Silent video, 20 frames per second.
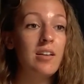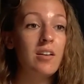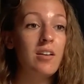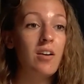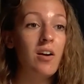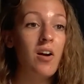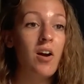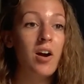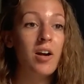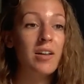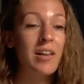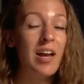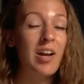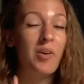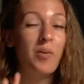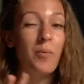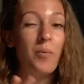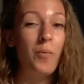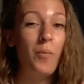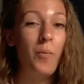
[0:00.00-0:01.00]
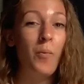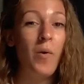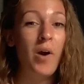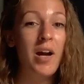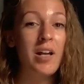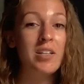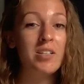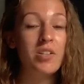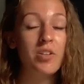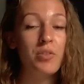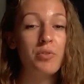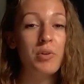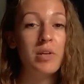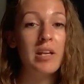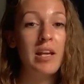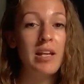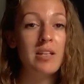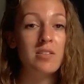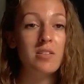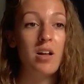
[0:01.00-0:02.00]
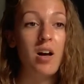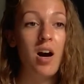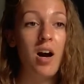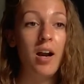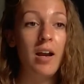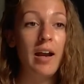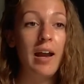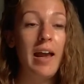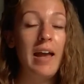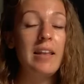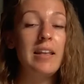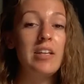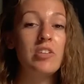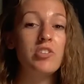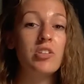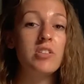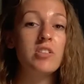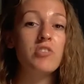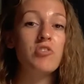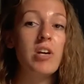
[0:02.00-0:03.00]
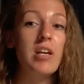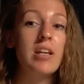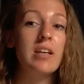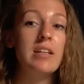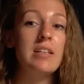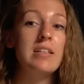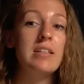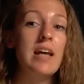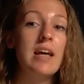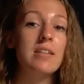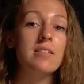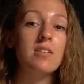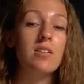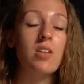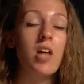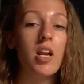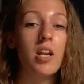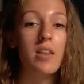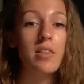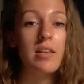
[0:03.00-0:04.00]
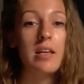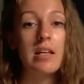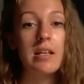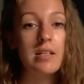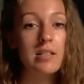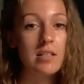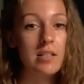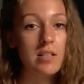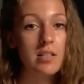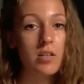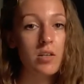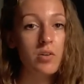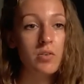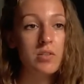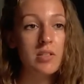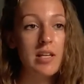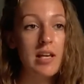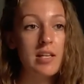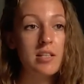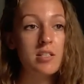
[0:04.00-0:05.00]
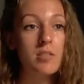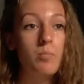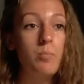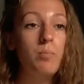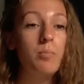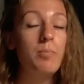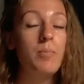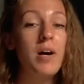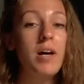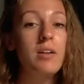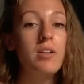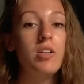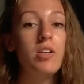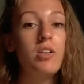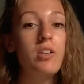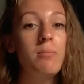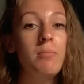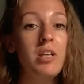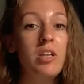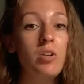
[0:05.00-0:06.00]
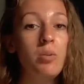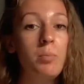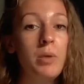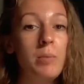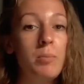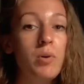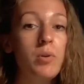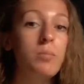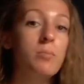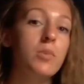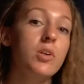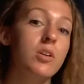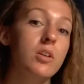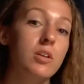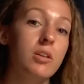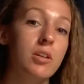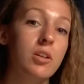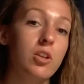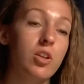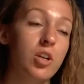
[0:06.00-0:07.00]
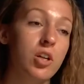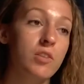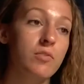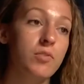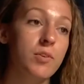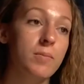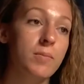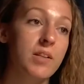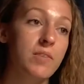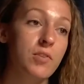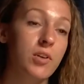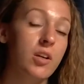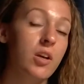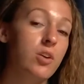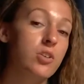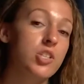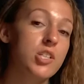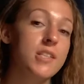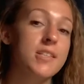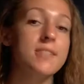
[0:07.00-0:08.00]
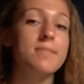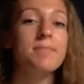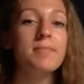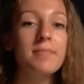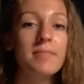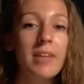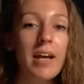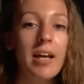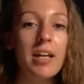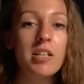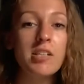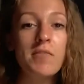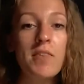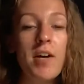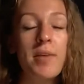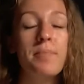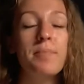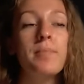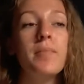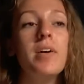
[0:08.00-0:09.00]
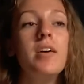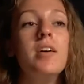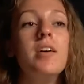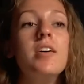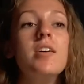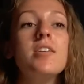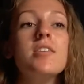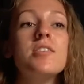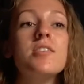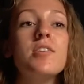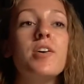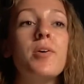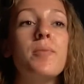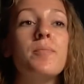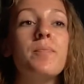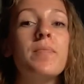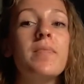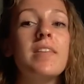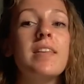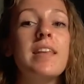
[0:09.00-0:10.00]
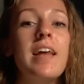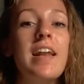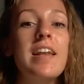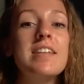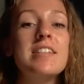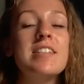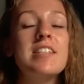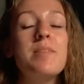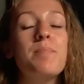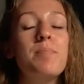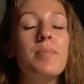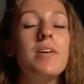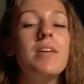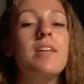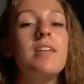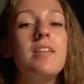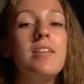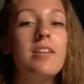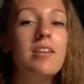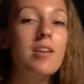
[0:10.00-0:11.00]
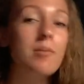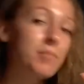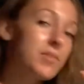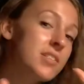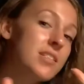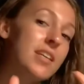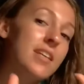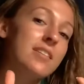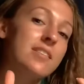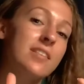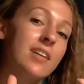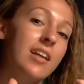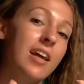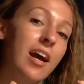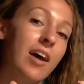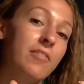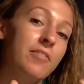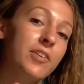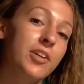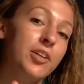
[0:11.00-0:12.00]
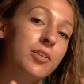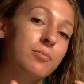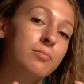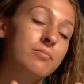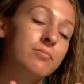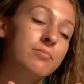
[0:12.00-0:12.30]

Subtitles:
are like 1 to 3 days long, and they just try to condense a lot of things into those days. But you can meet new people, you can learn from different coaches, and it's fun. So that is tip number 6 that I have for you.